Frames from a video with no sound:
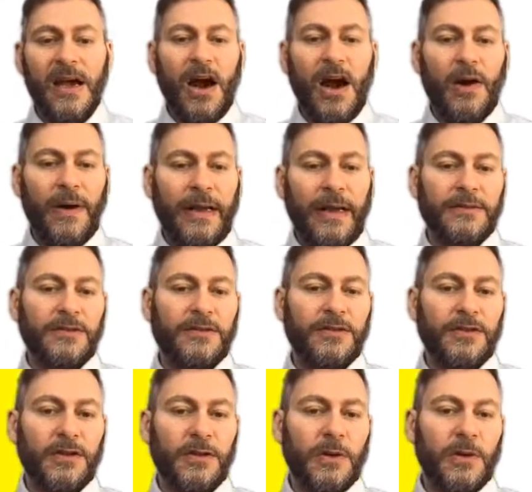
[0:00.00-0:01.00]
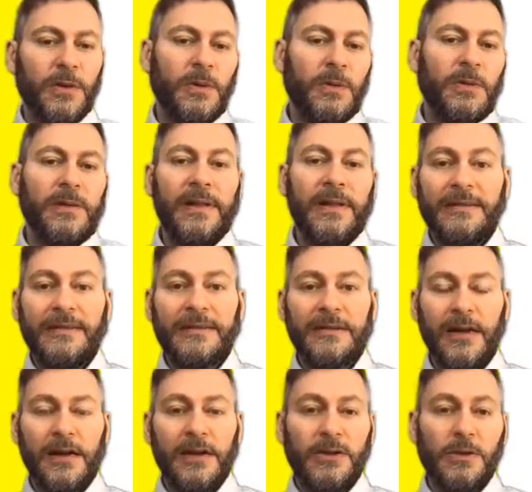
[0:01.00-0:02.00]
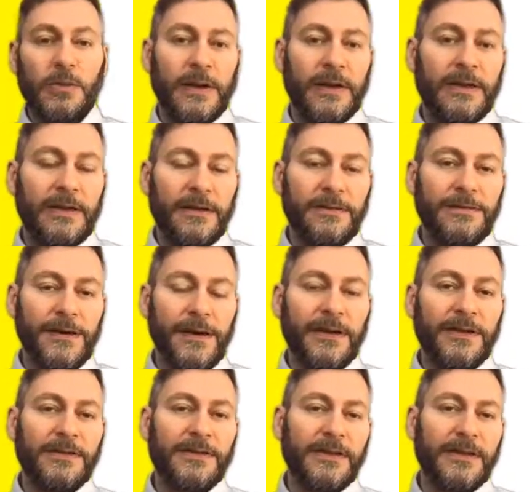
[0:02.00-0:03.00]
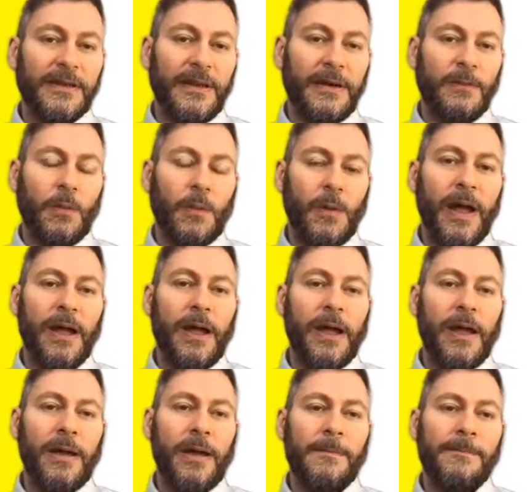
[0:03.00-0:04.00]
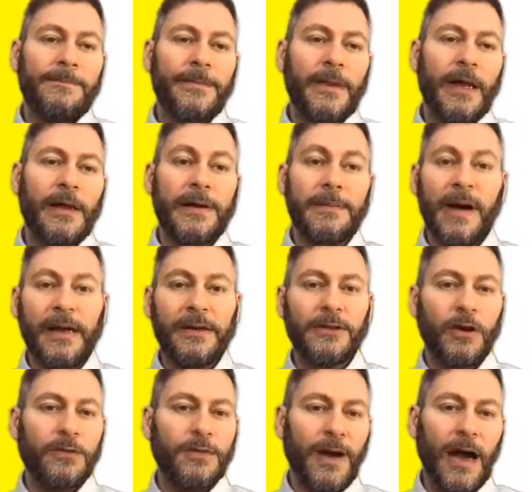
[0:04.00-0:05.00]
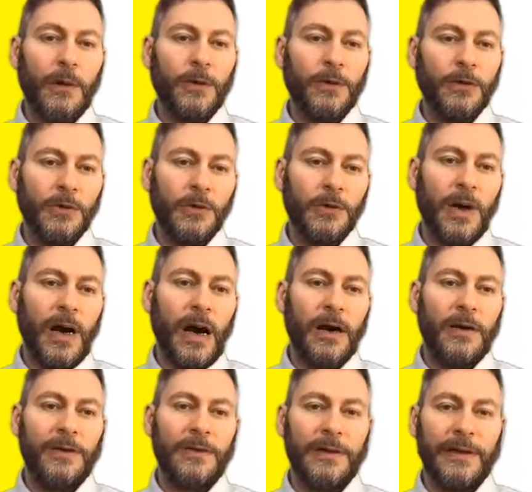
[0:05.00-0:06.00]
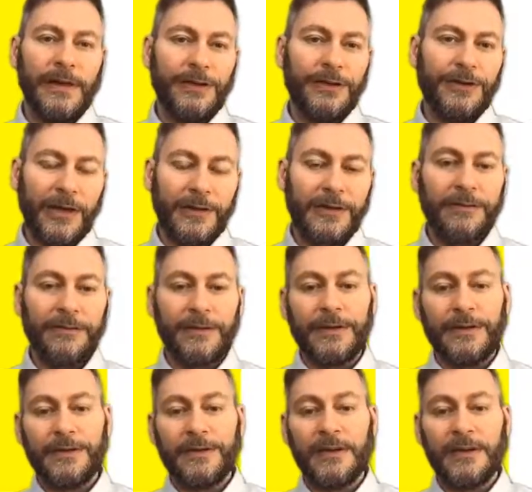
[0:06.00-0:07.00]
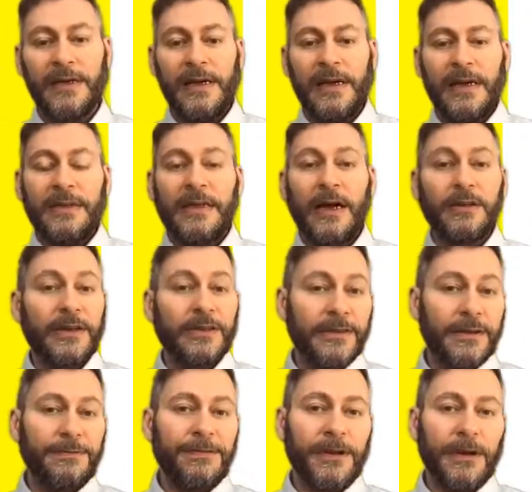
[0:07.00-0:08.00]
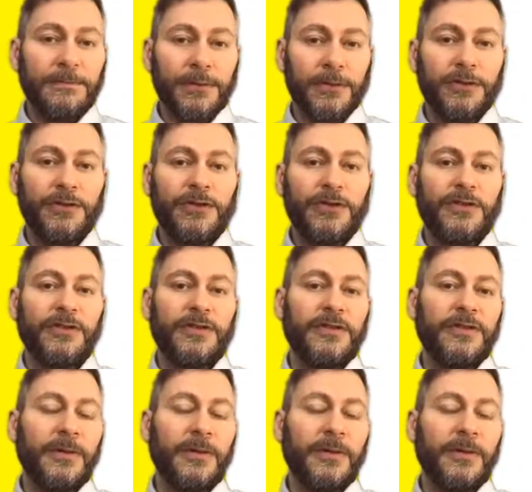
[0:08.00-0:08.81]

All right, so let's start with the first reminder of how we do our each activity. Now, there's different approaches.